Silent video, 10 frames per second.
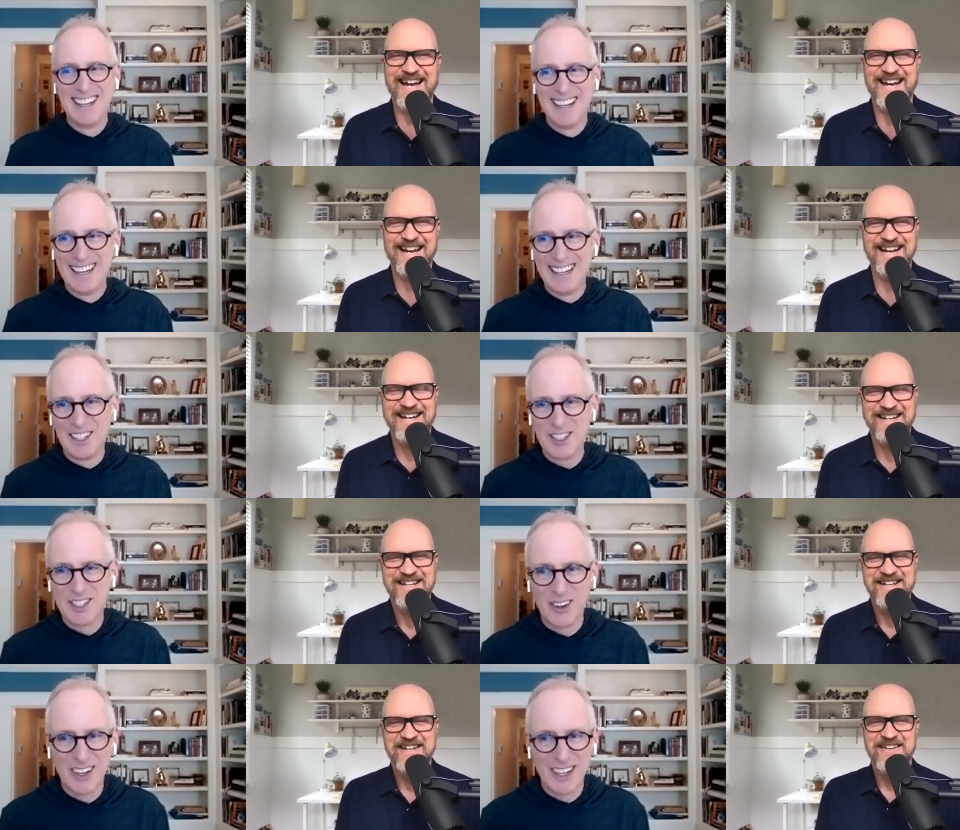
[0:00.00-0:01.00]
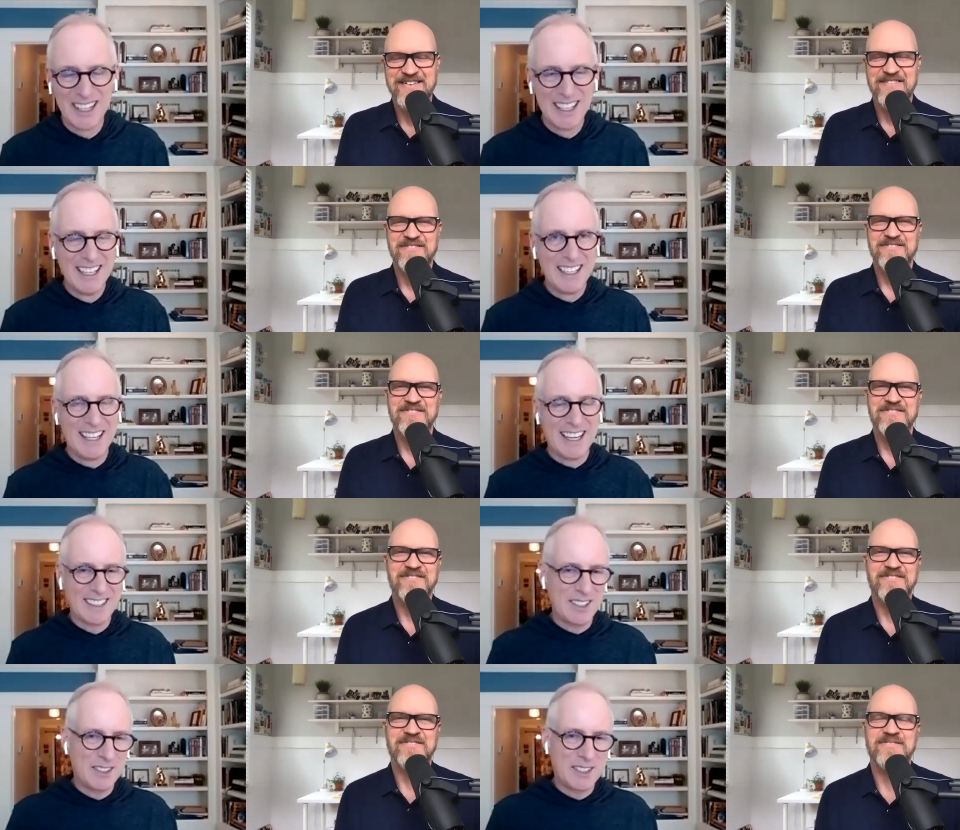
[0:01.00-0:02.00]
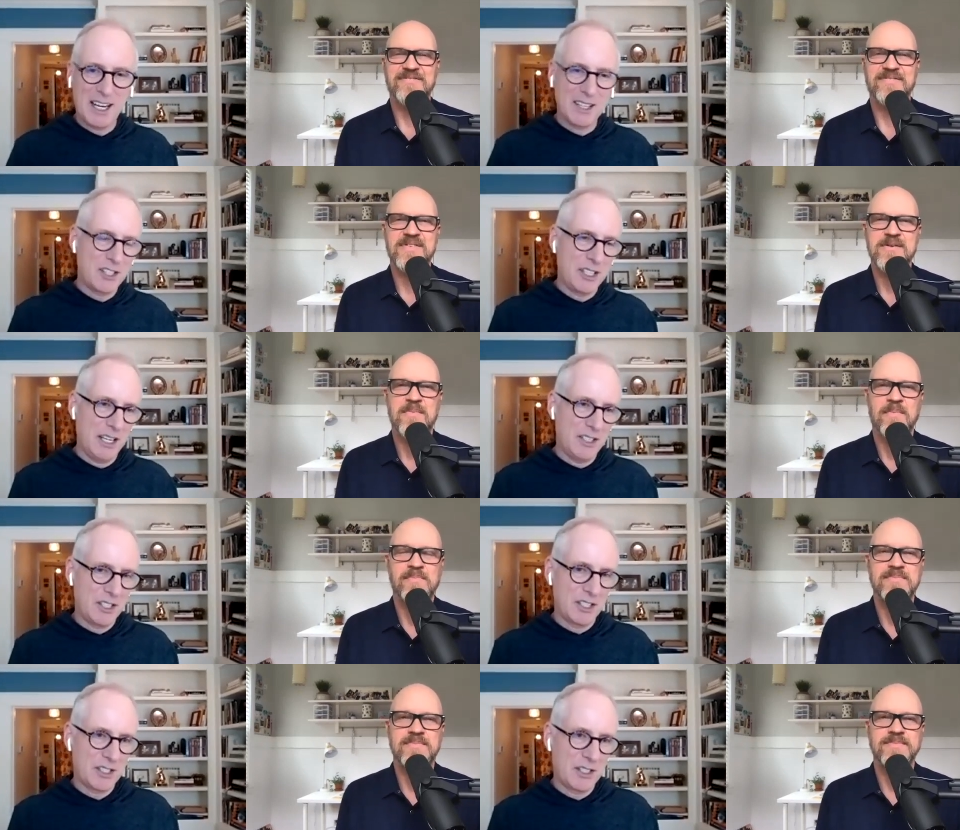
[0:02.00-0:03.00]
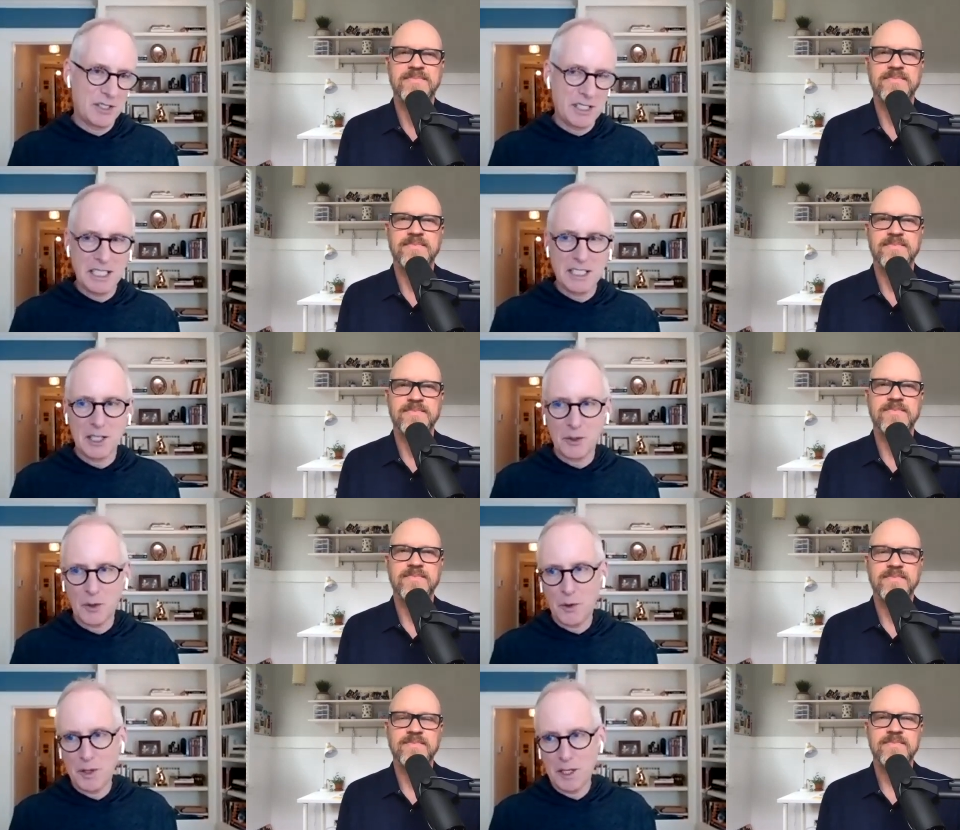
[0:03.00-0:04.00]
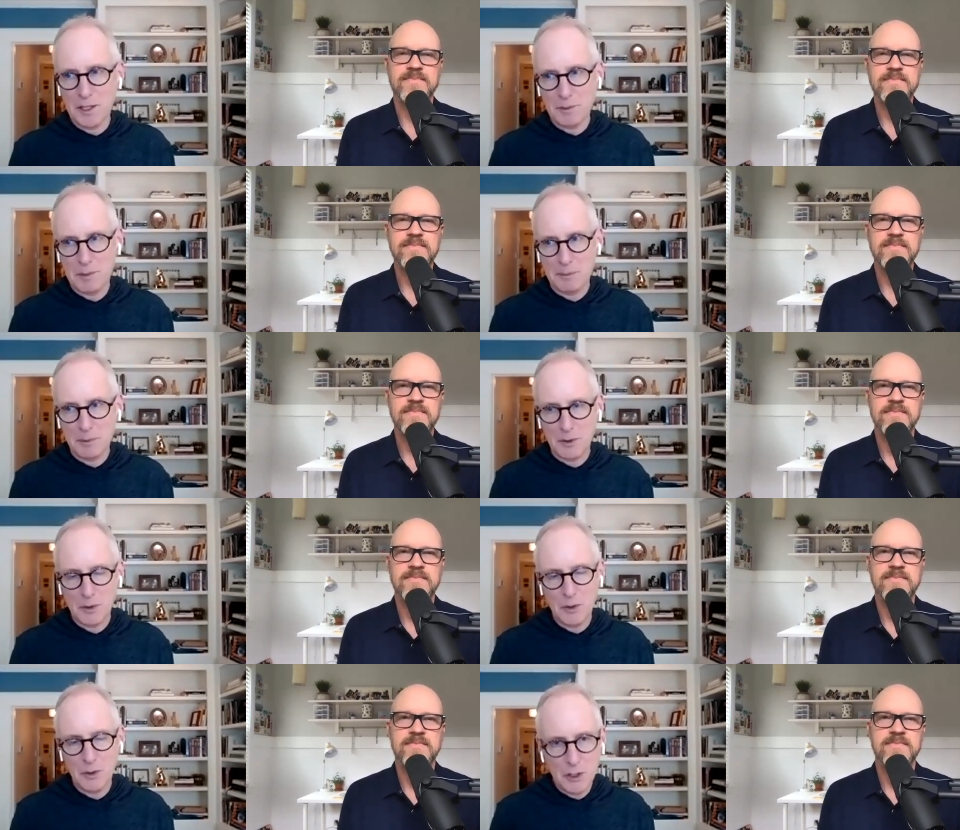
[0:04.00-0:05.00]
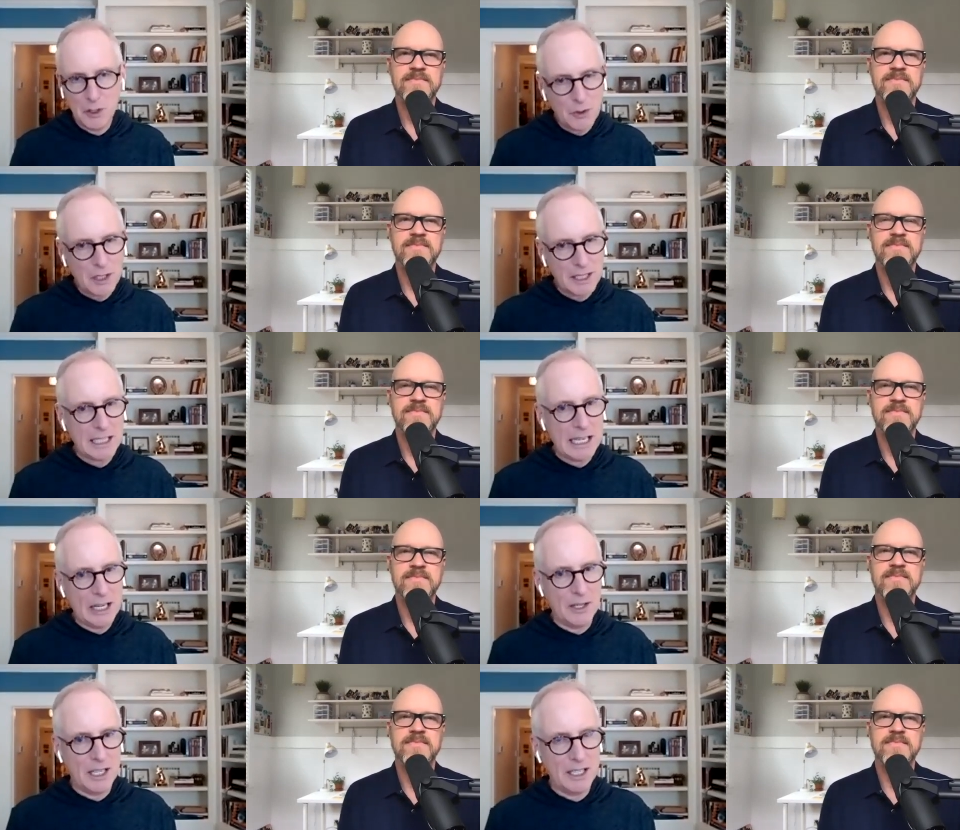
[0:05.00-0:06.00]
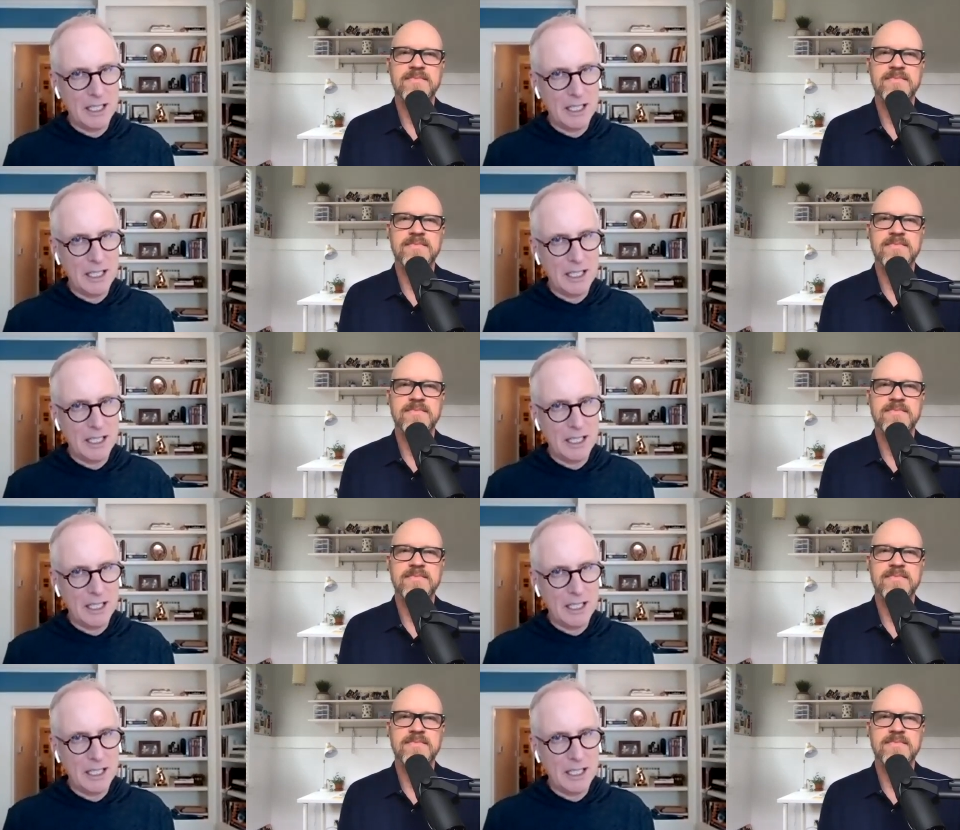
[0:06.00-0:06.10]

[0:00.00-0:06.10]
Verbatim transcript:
Speaker 1: In short, like they're conscientious, they're detail-oriented people who you can count on